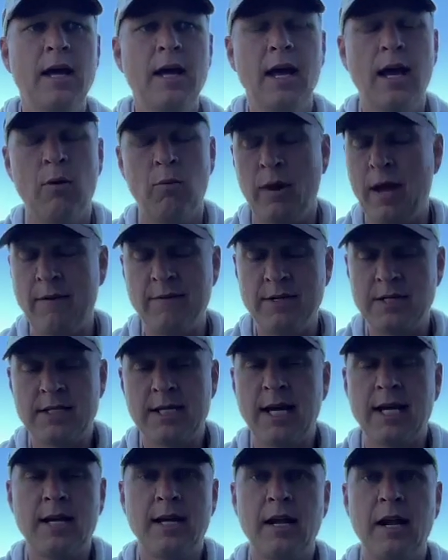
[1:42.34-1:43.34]
We haven't
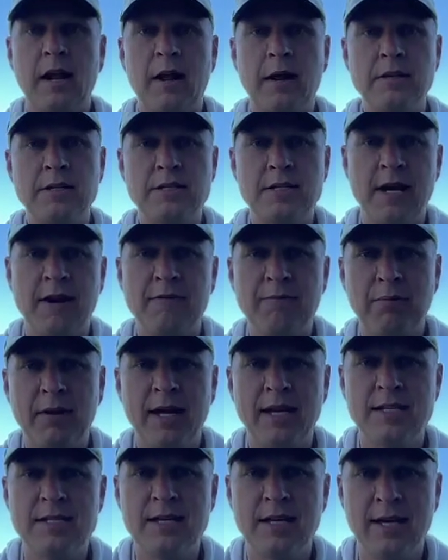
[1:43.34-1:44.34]
stayed in an unsafe
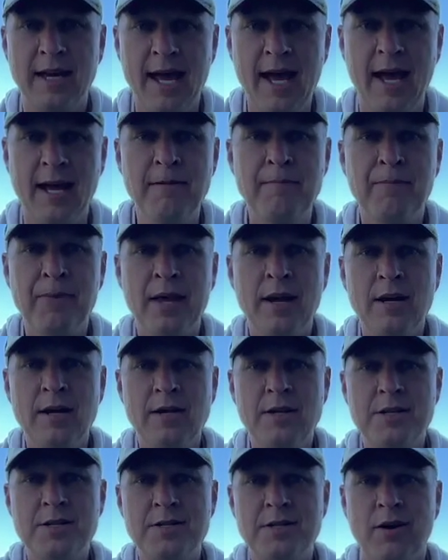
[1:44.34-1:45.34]
place yet,
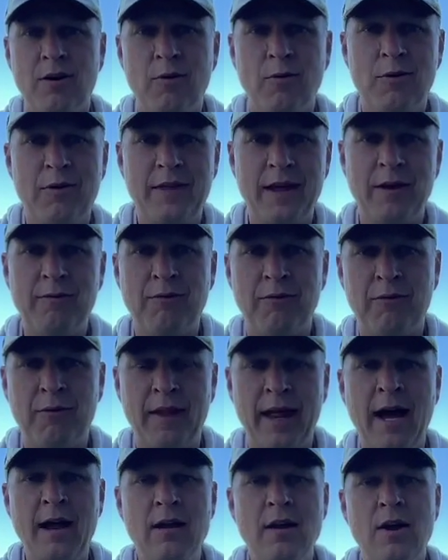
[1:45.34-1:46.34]
so we're thankful for
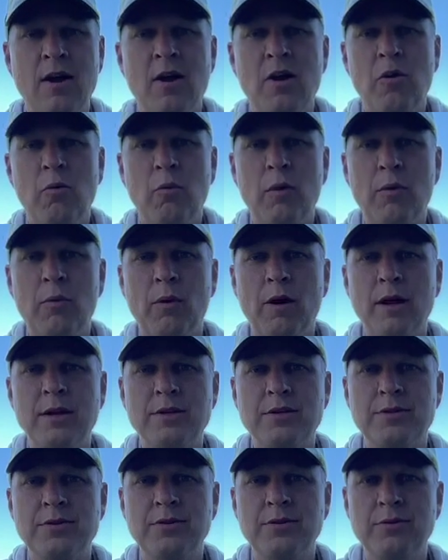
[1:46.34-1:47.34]
that. We
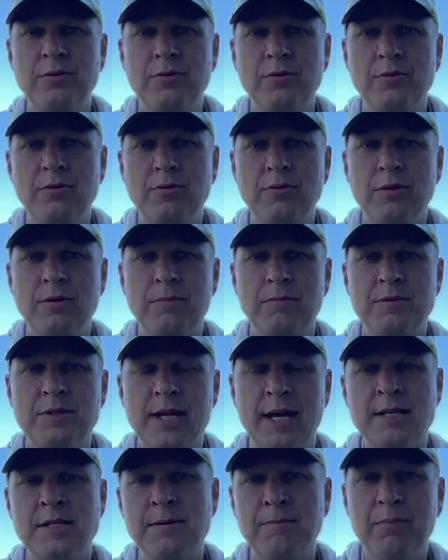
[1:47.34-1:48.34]
want to
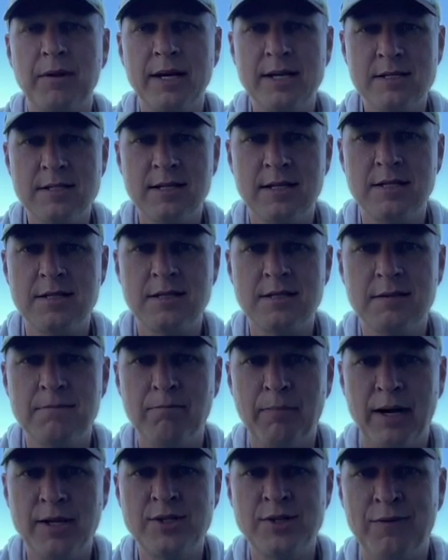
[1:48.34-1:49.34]
stay someplace that's
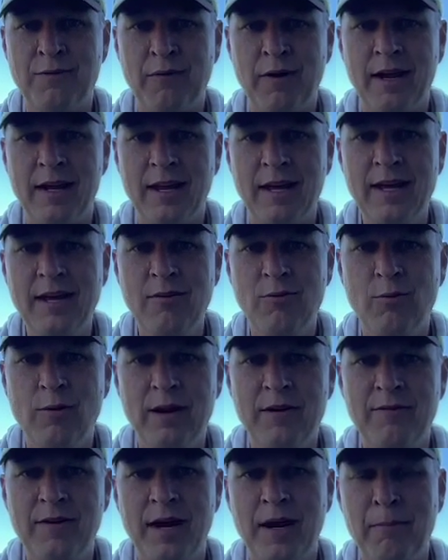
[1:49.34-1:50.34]
budget friendly.
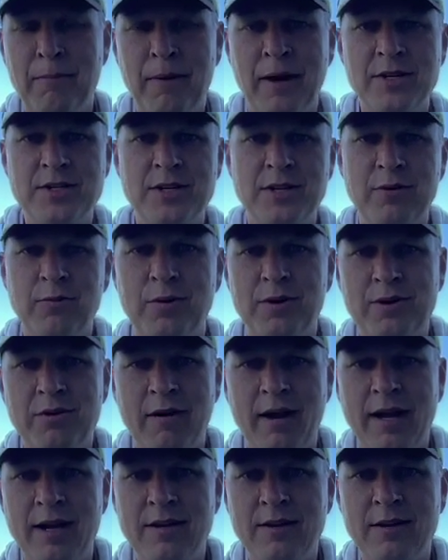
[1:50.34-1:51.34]
We've got a budget that we're
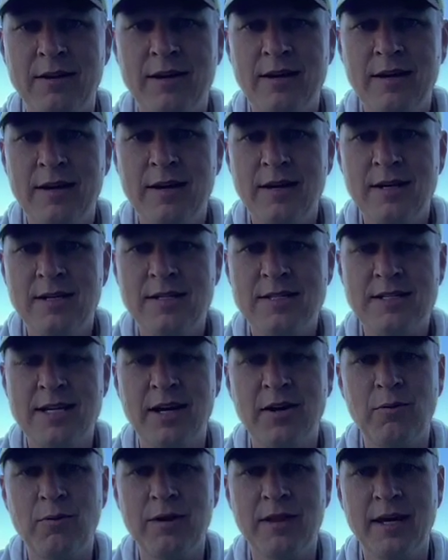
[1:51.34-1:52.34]
trying to
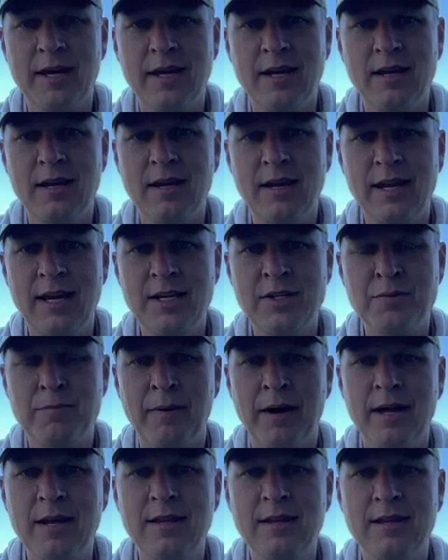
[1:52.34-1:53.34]
stick within each
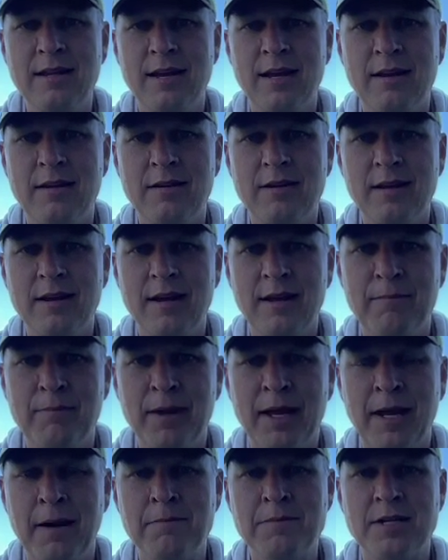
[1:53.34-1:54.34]
month. It
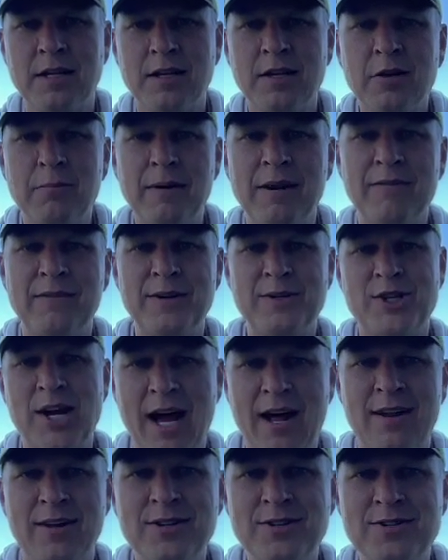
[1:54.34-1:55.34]
becomes a little bit of a
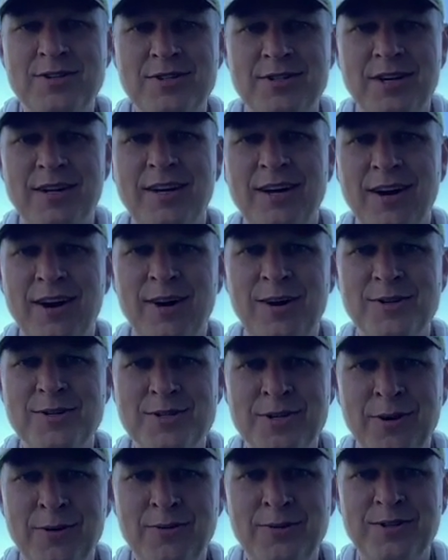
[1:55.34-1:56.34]
challenge
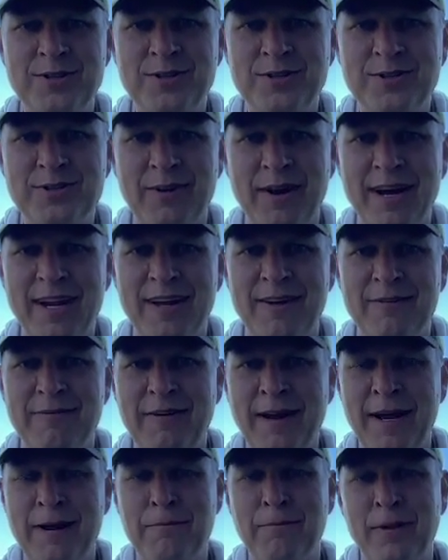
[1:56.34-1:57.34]
also to try to
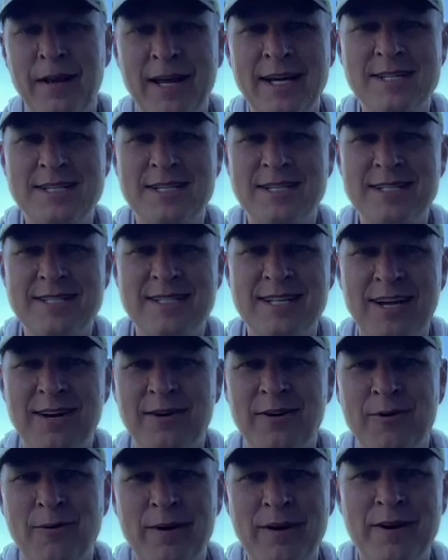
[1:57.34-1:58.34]
find places that
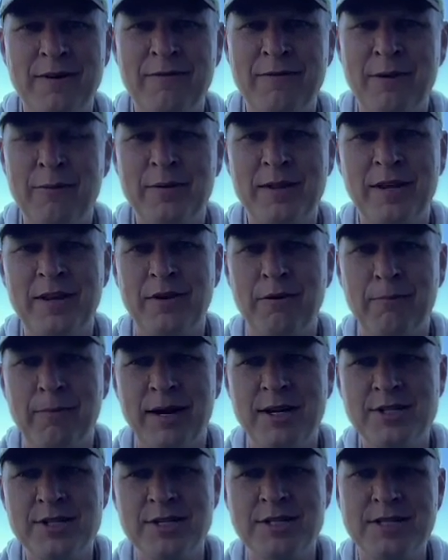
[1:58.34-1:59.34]
are going to fit within your
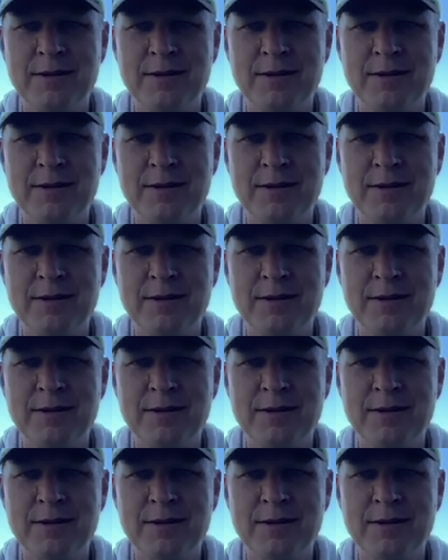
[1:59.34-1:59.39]
budget.